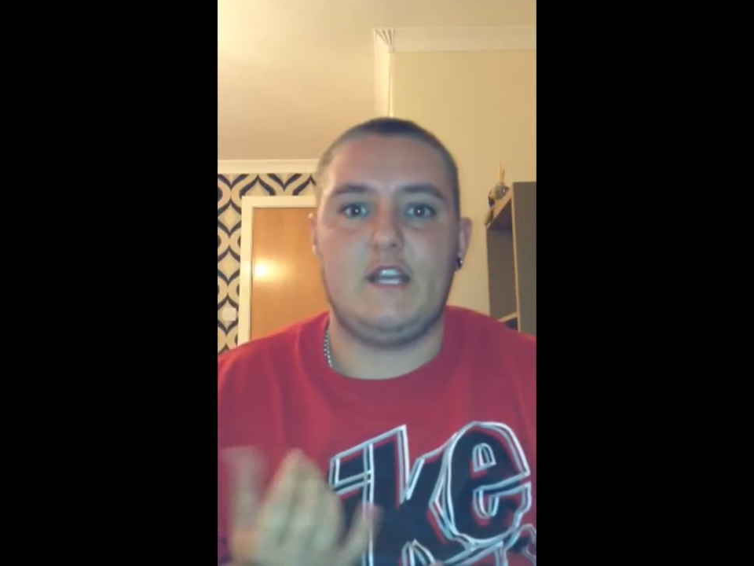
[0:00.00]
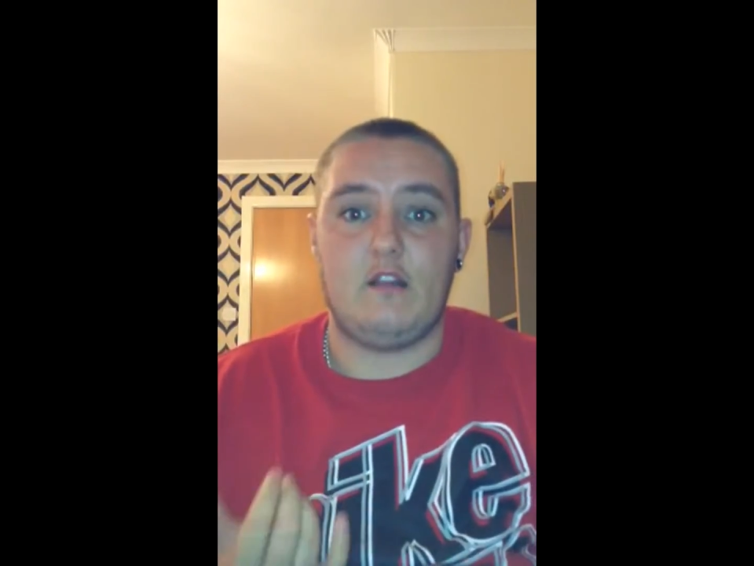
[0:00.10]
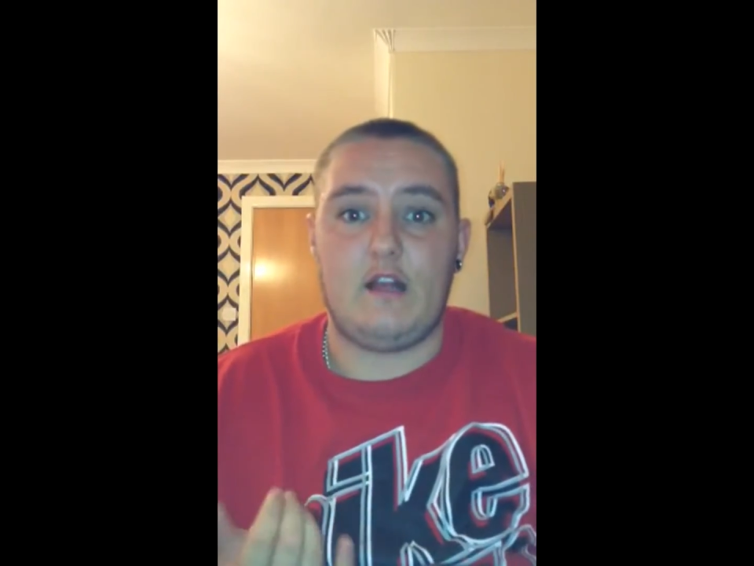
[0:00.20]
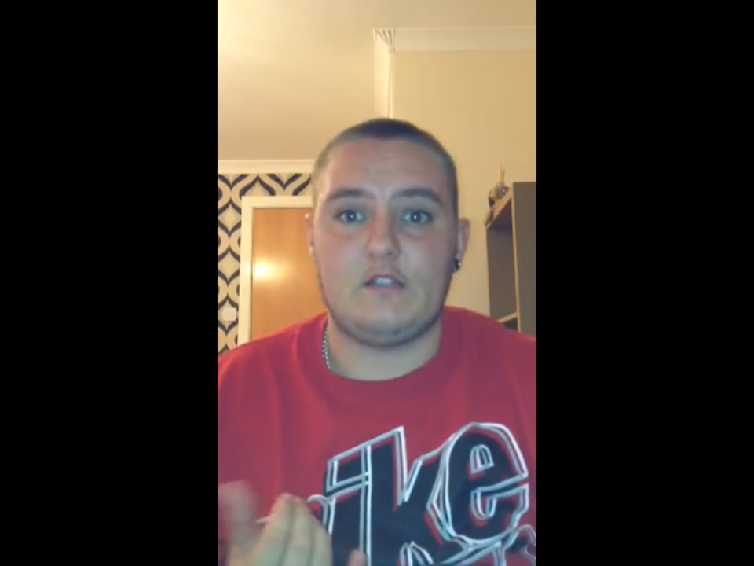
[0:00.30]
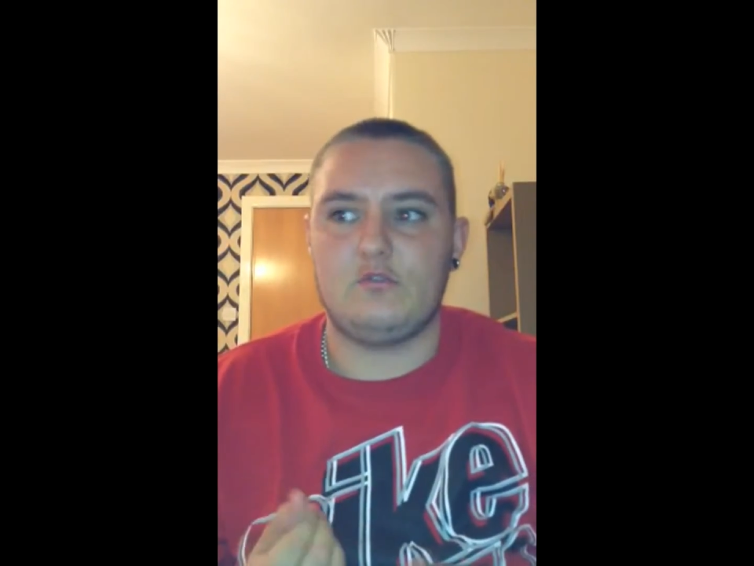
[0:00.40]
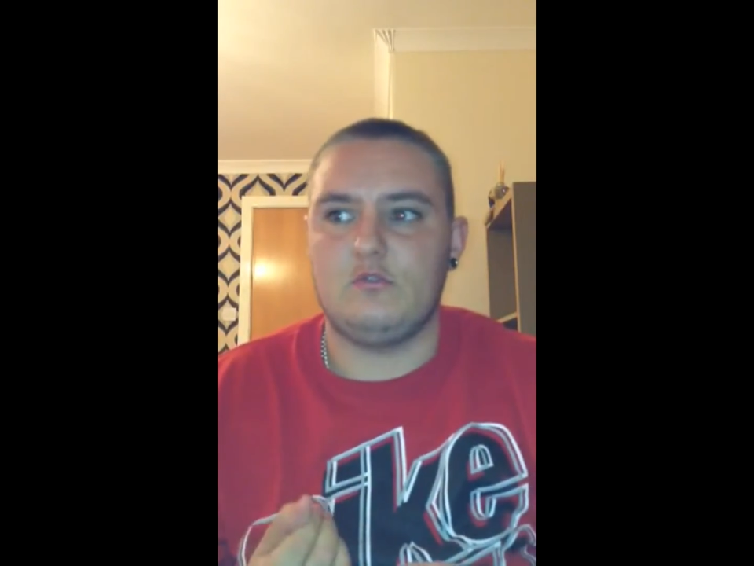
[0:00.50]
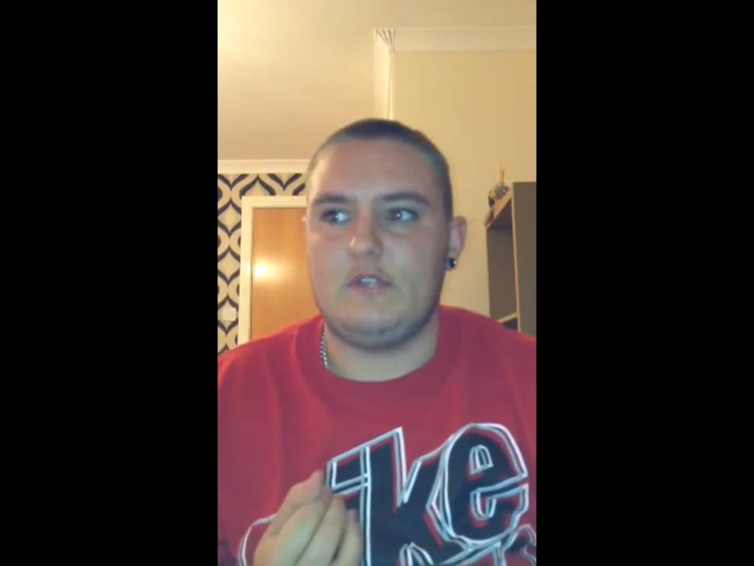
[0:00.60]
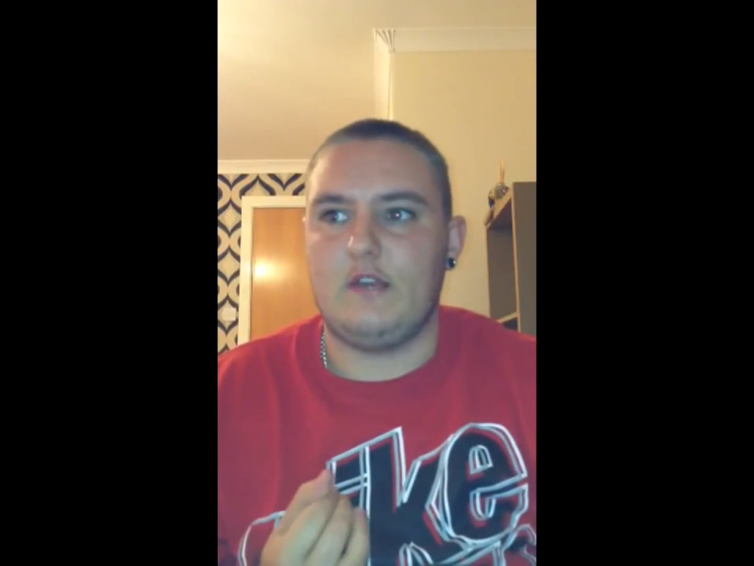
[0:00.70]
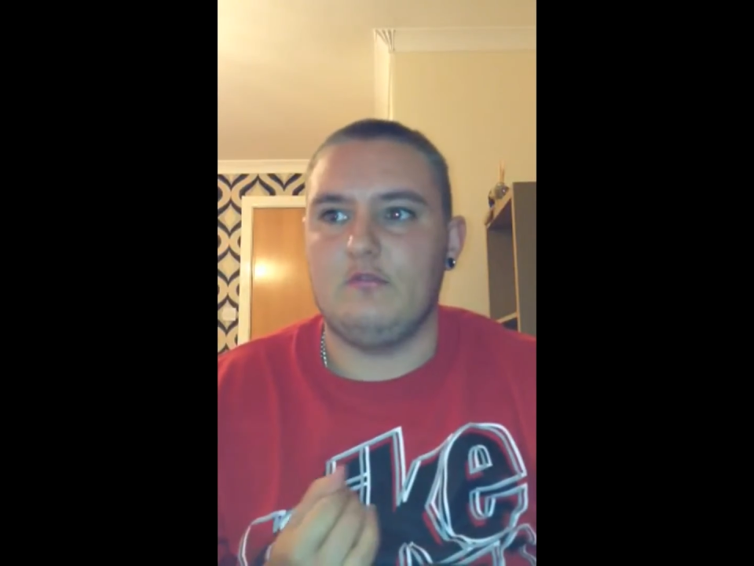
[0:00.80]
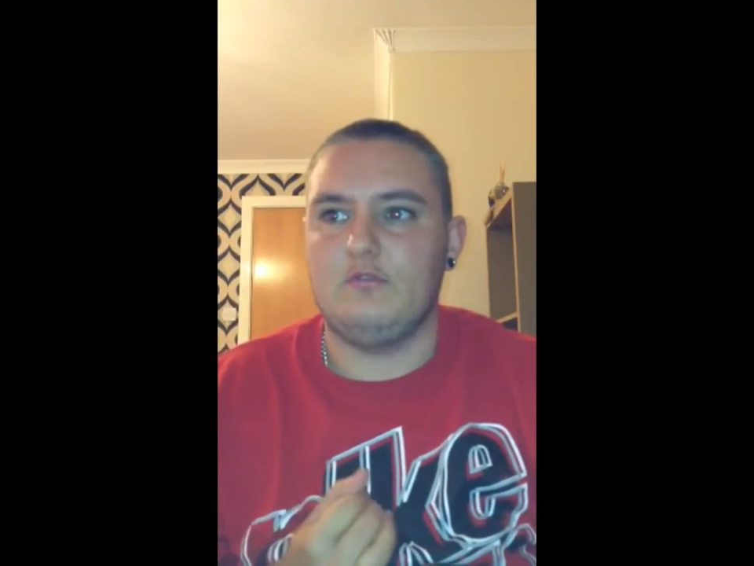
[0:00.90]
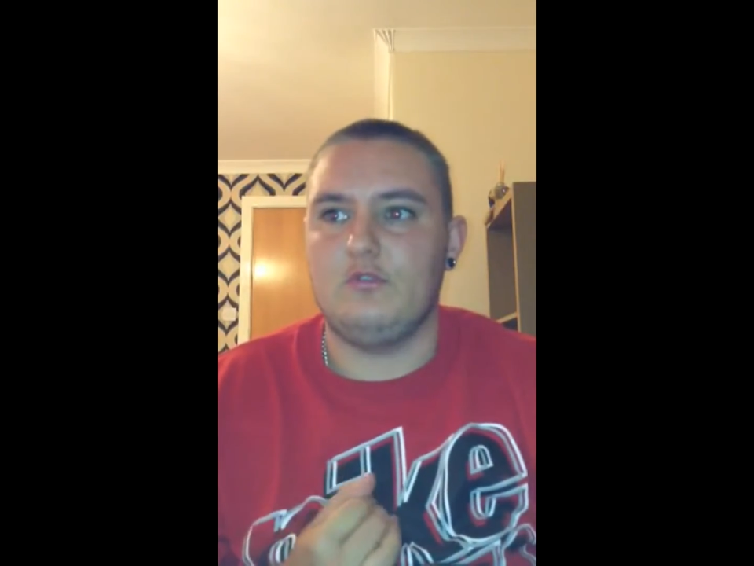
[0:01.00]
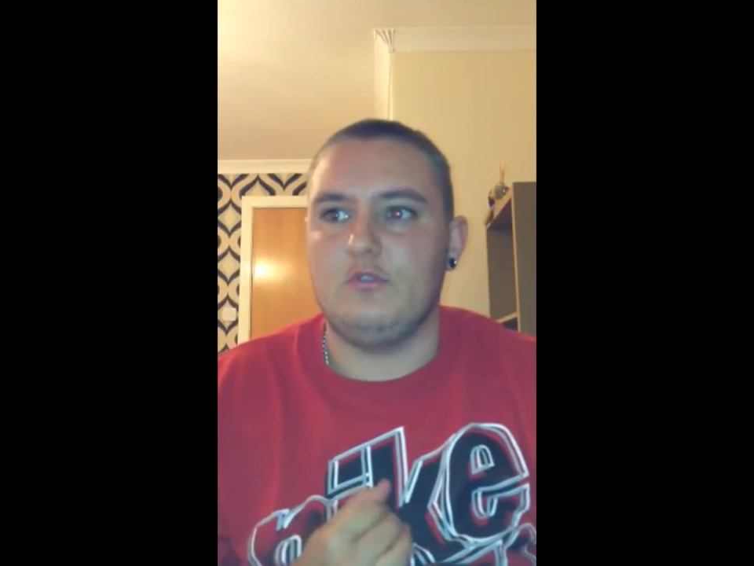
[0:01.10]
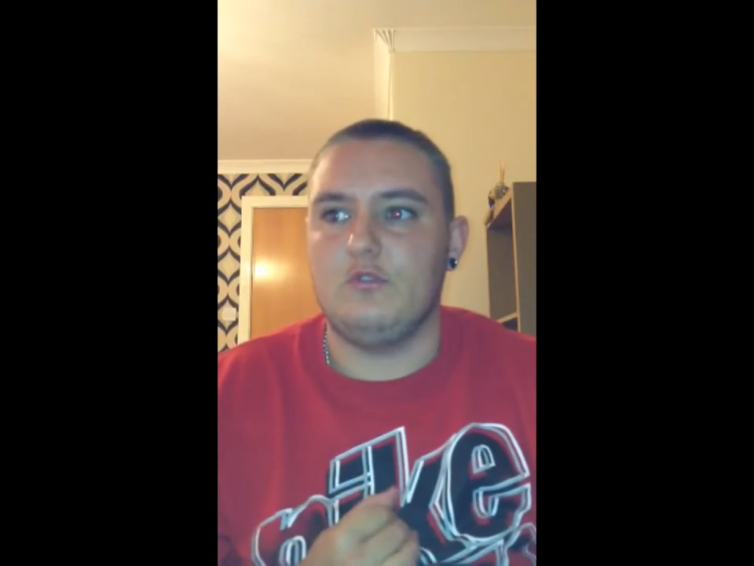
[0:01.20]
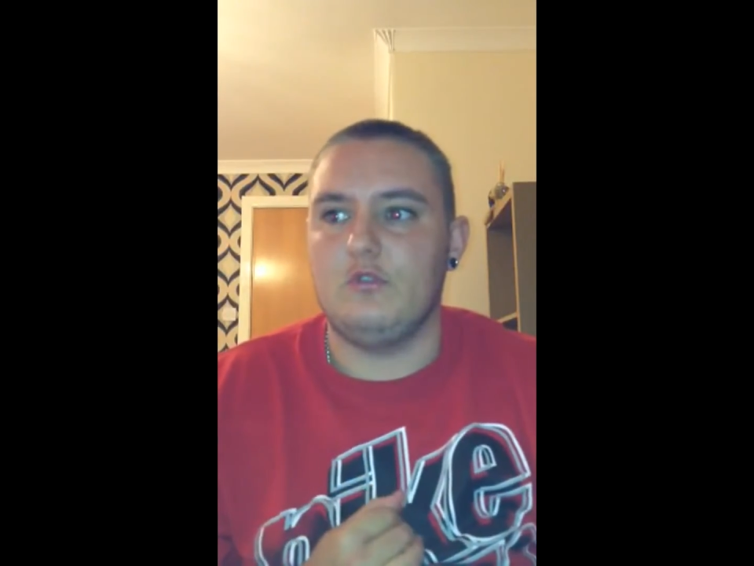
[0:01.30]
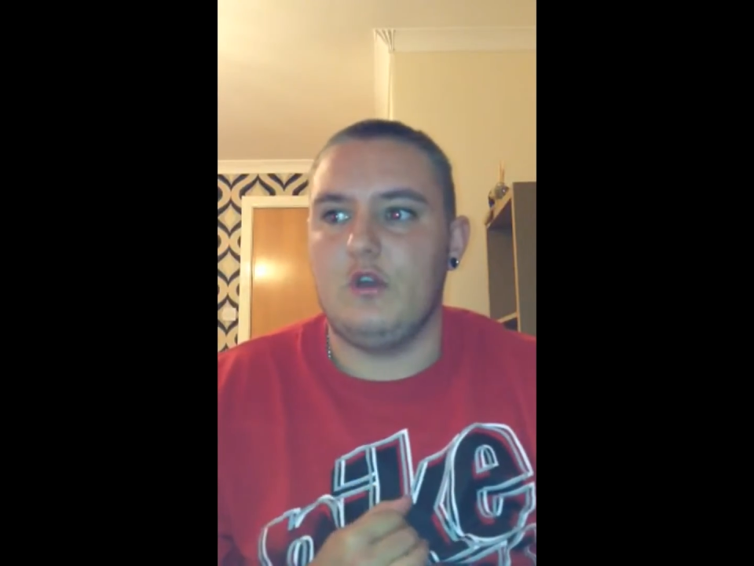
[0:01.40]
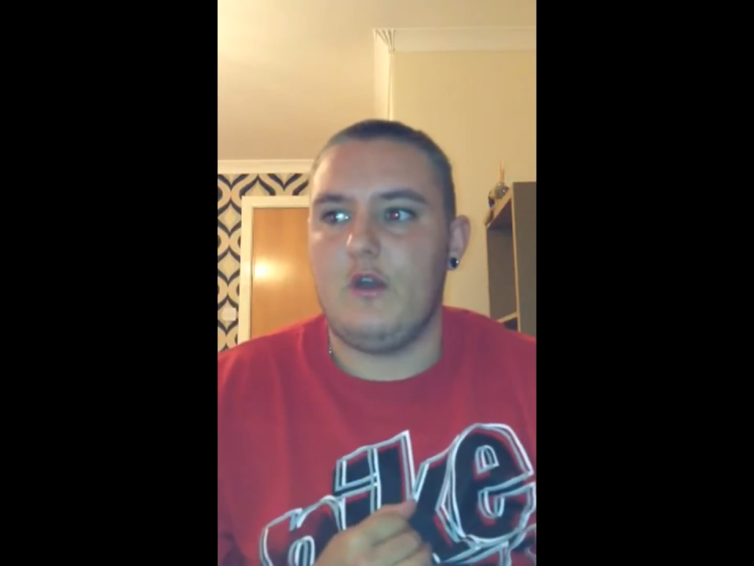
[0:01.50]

Glasgow down to